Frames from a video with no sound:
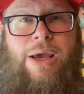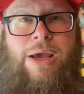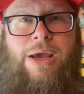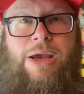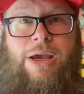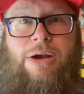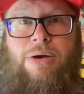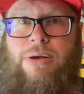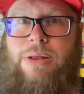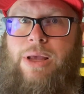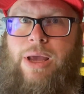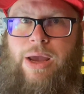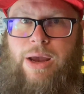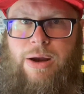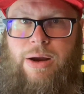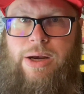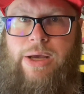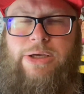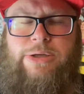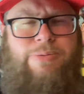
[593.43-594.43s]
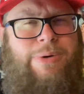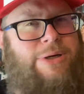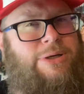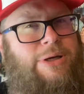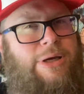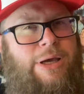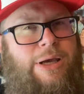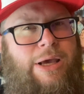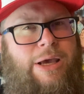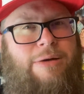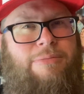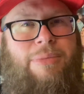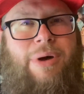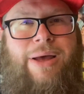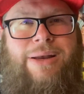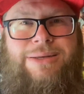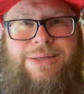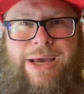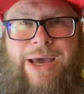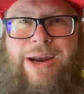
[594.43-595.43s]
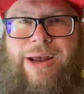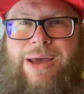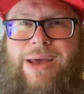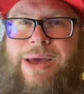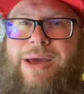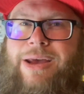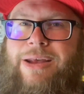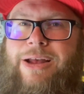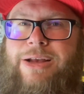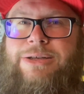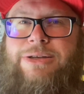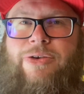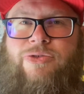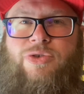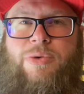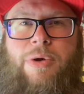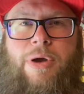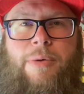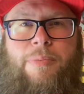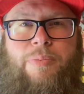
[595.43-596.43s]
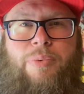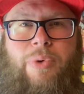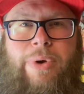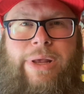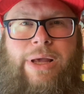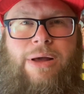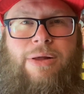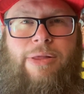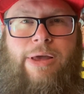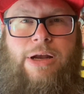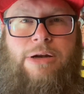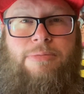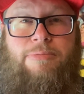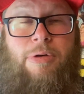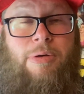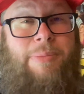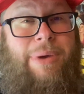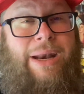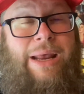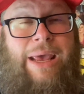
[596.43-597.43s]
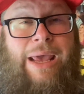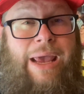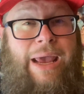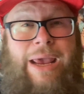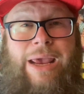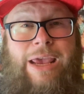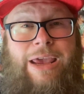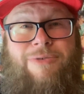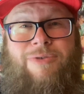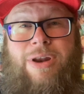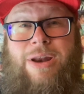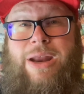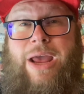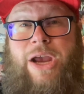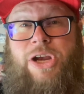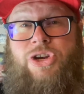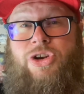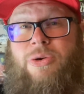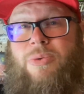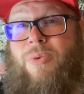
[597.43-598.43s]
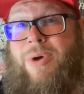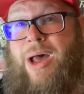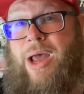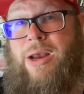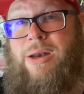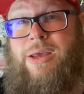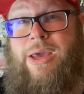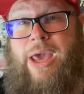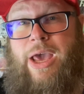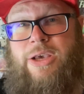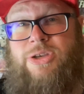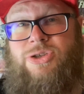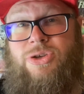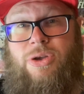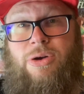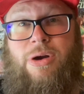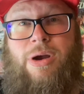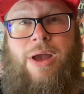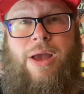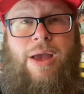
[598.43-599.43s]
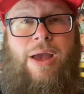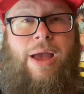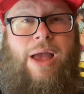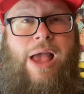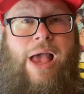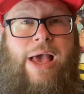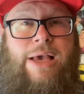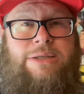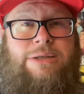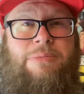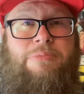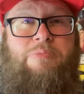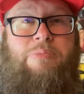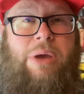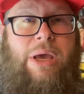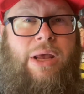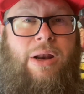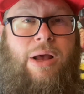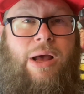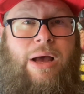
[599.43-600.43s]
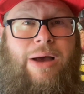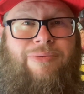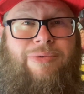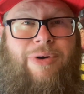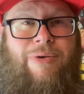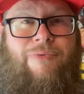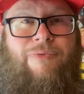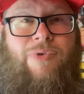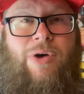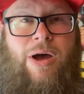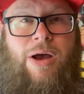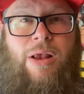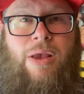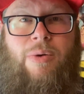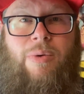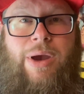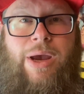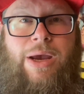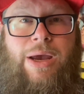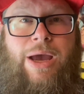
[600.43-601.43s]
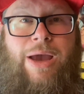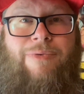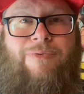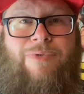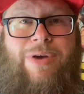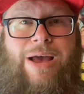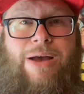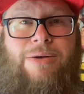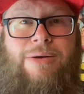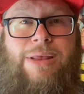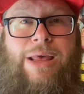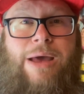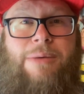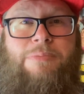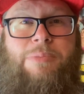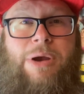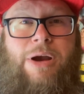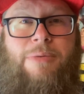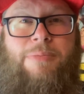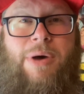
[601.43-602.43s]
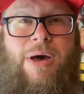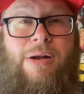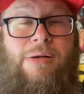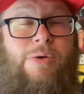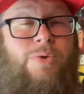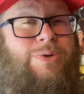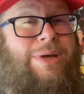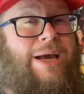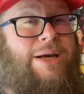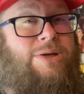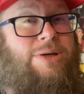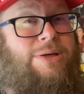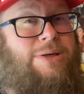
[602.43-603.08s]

here in the area, especially in Montana. That stuff's pretty collectible. But even nationwide, Kessler has a bit of a following. I found that beer bottle. It was actually